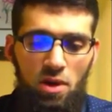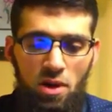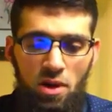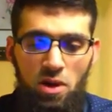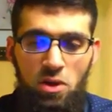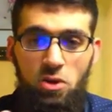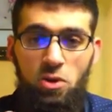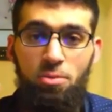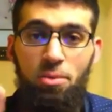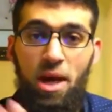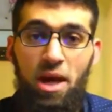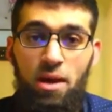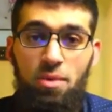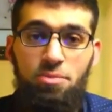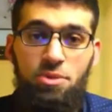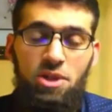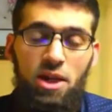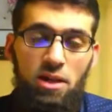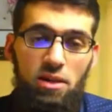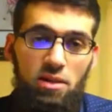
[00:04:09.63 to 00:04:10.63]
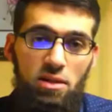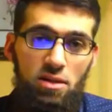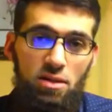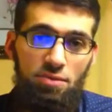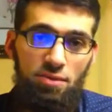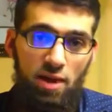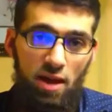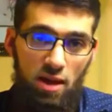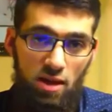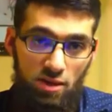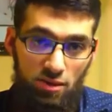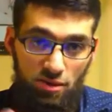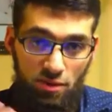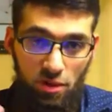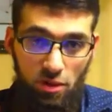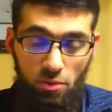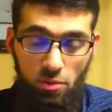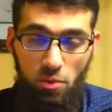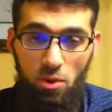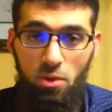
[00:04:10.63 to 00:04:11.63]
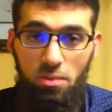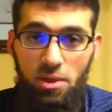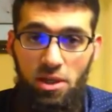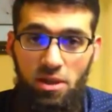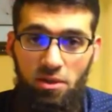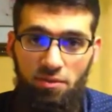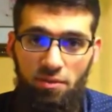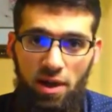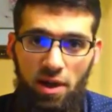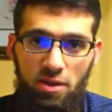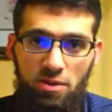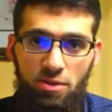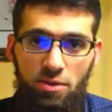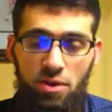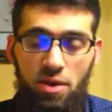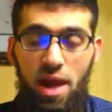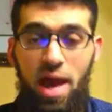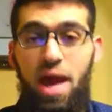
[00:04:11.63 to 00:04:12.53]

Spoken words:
So my objective as enrollment advisor